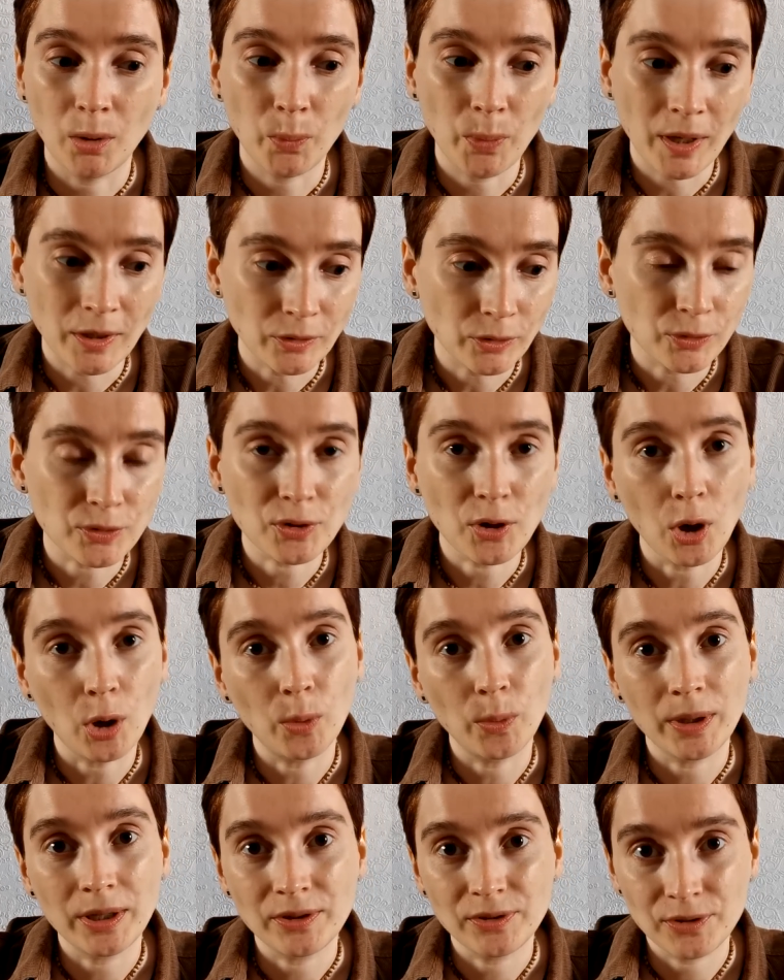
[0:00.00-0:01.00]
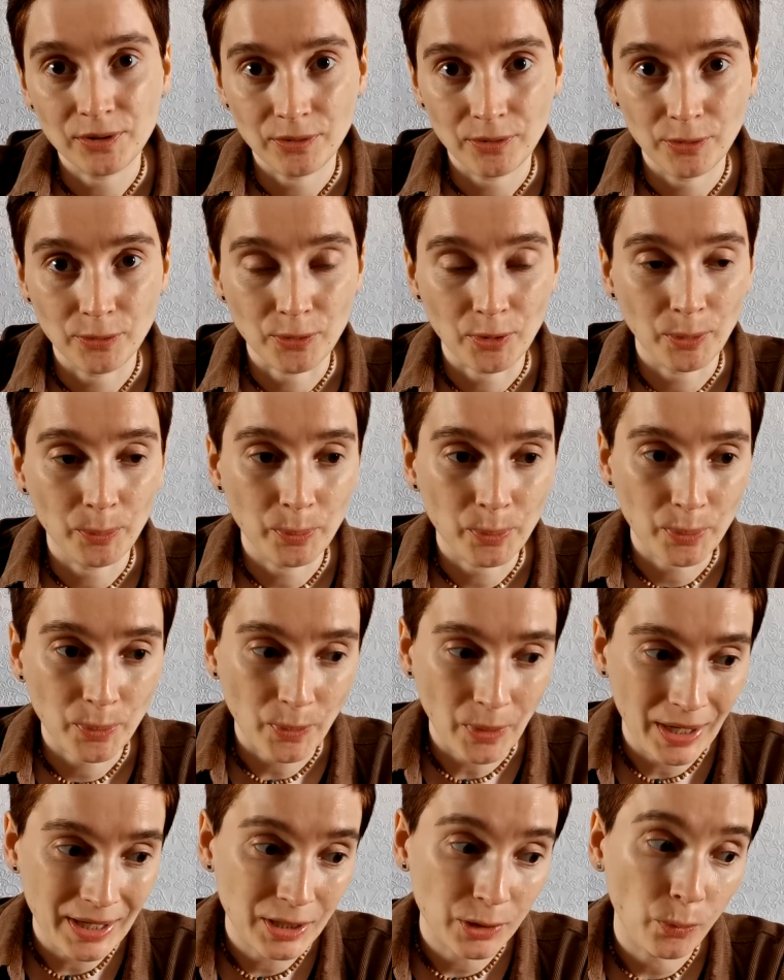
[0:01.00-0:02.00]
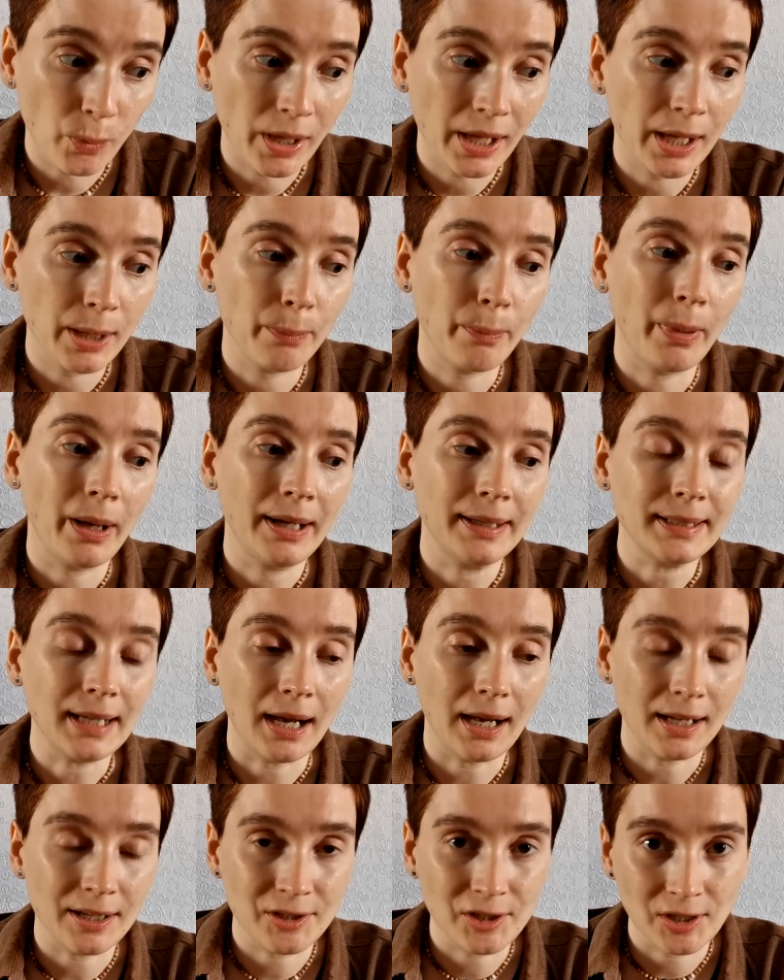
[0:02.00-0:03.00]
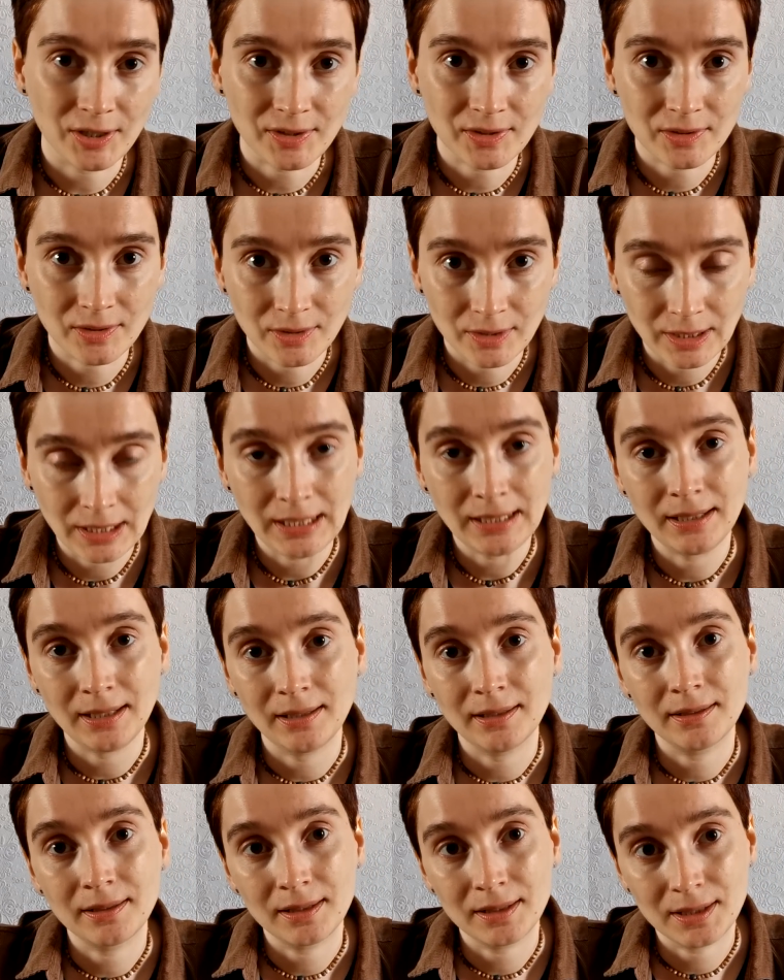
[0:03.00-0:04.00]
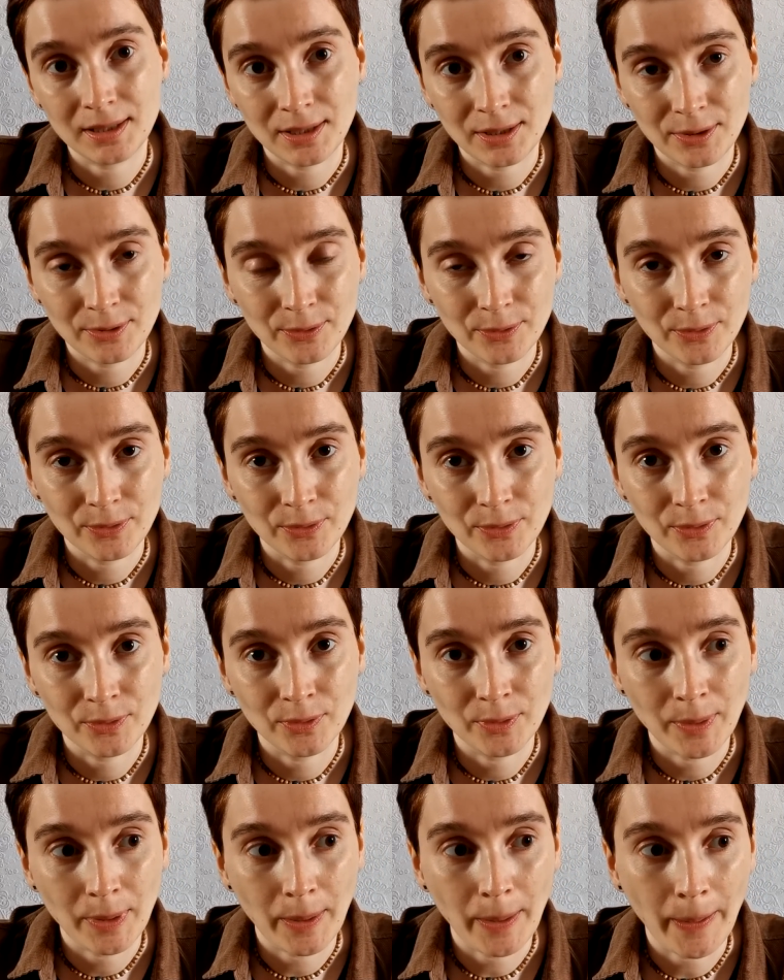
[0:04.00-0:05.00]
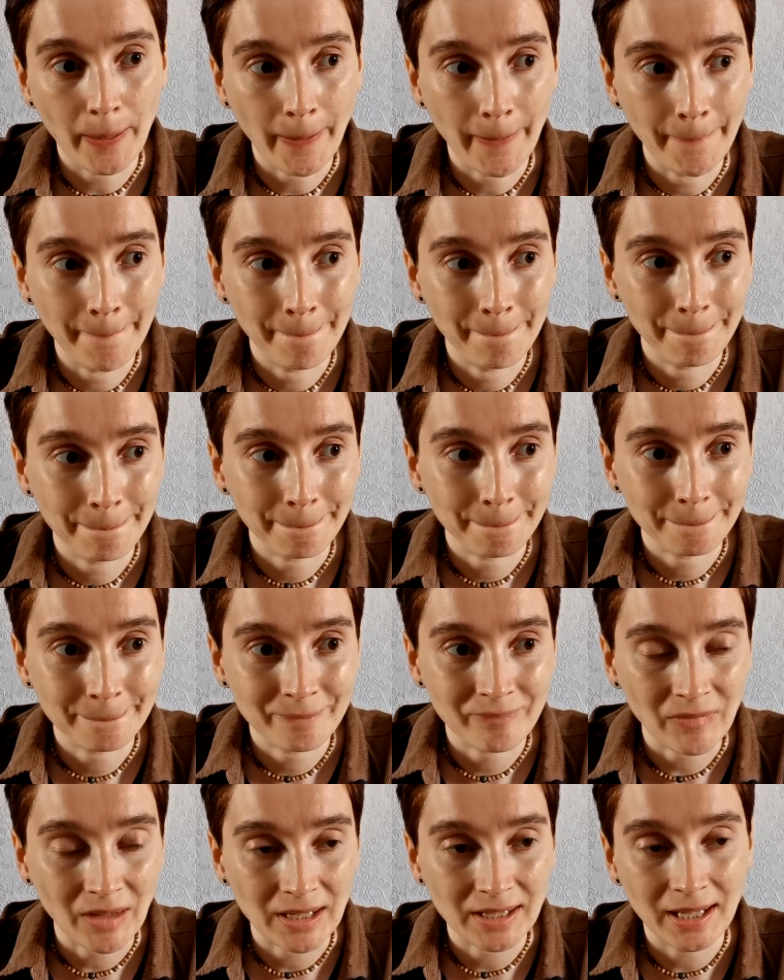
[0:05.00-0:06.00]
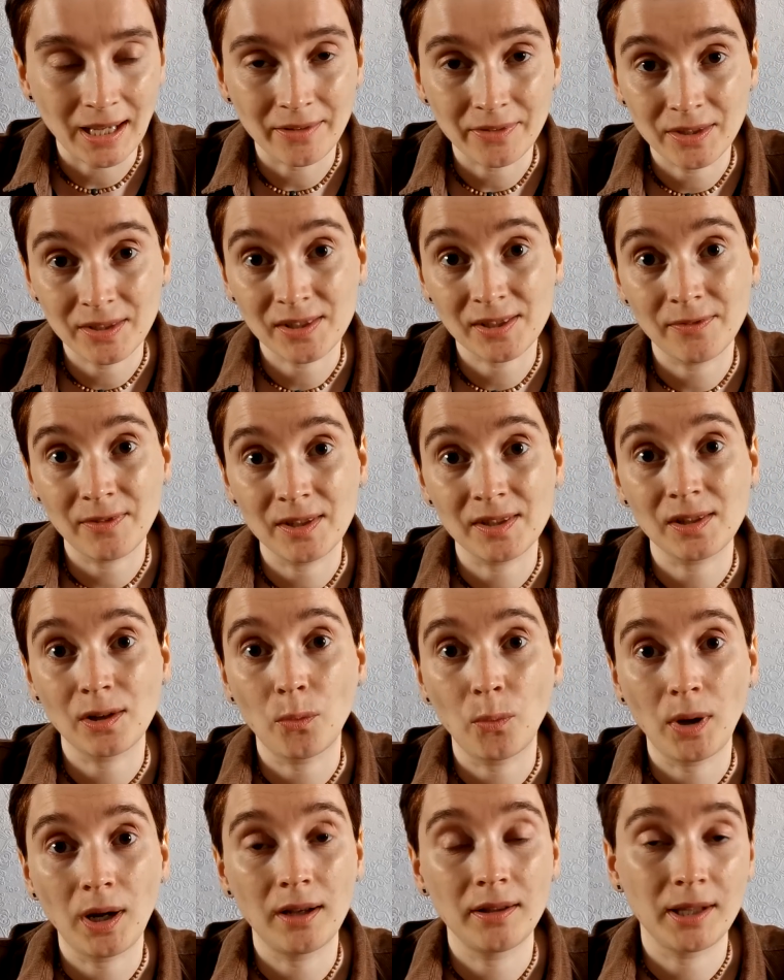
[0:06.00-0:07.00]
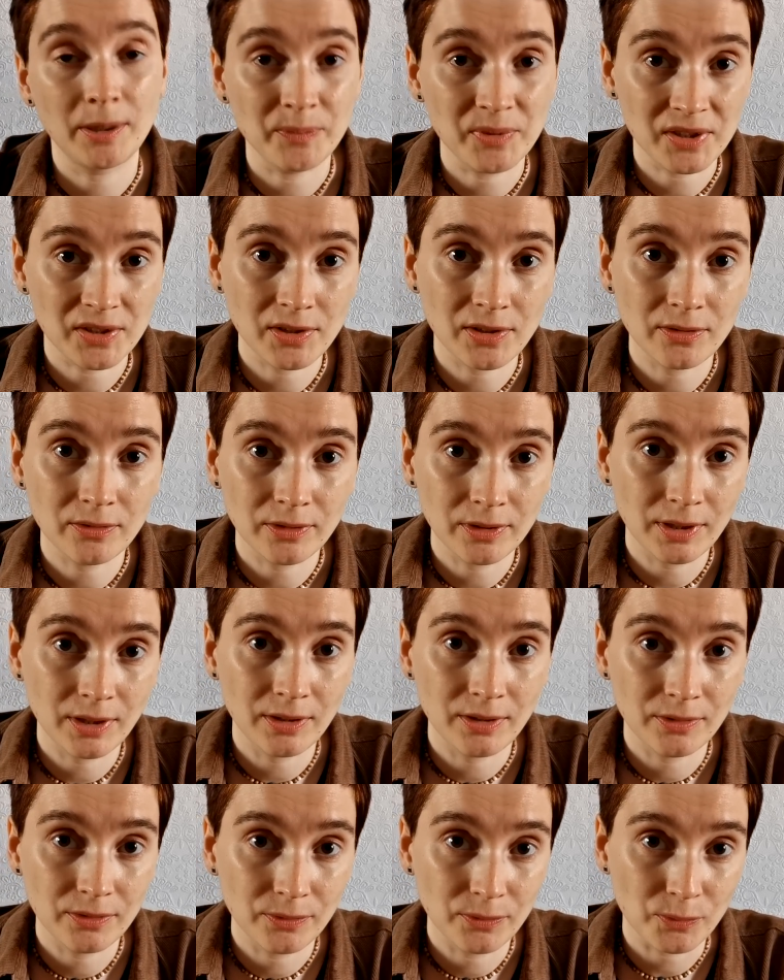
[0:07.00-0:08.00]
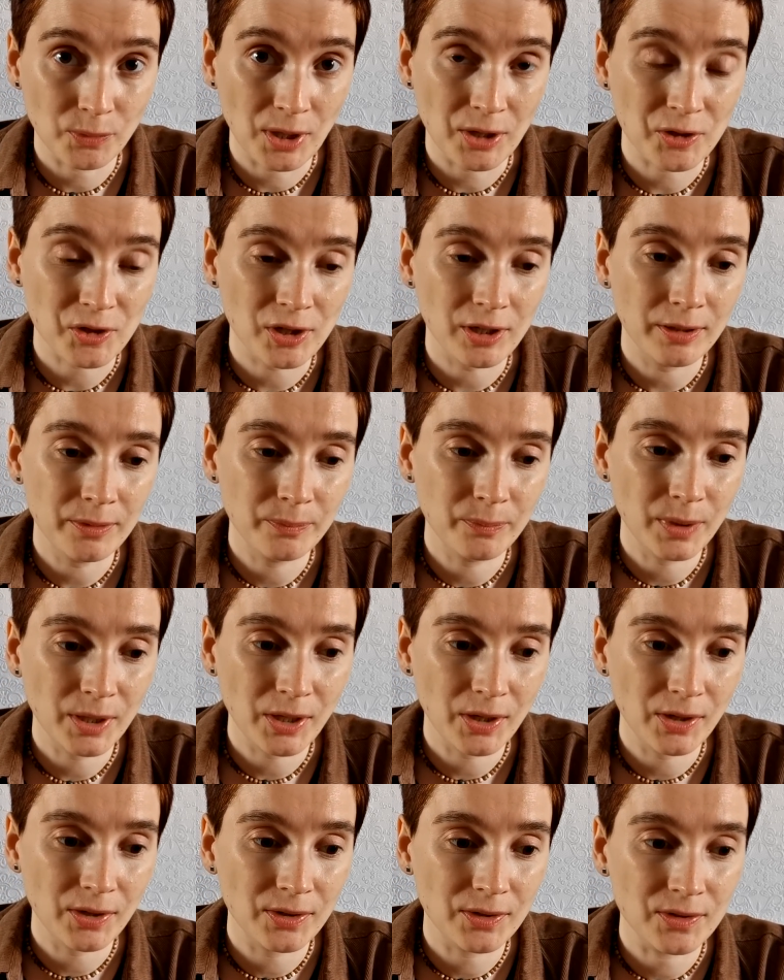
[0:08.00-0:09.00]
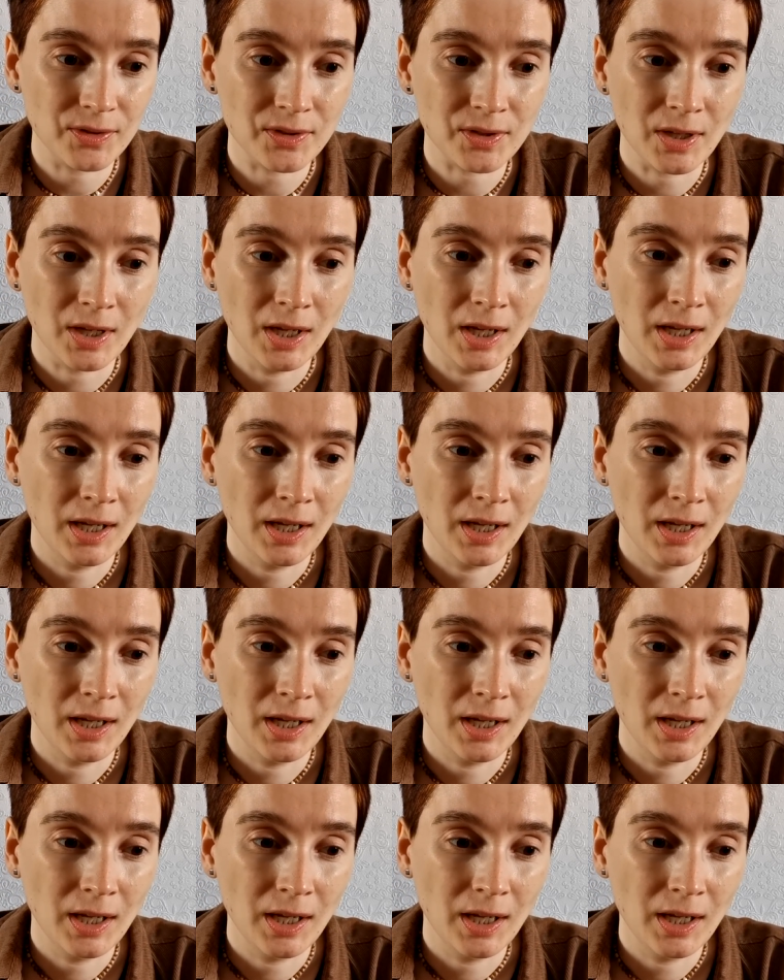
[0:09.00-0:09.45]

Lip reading: We are not going to Europe right away, but I just needed to get this visa while I'm still in Russia, because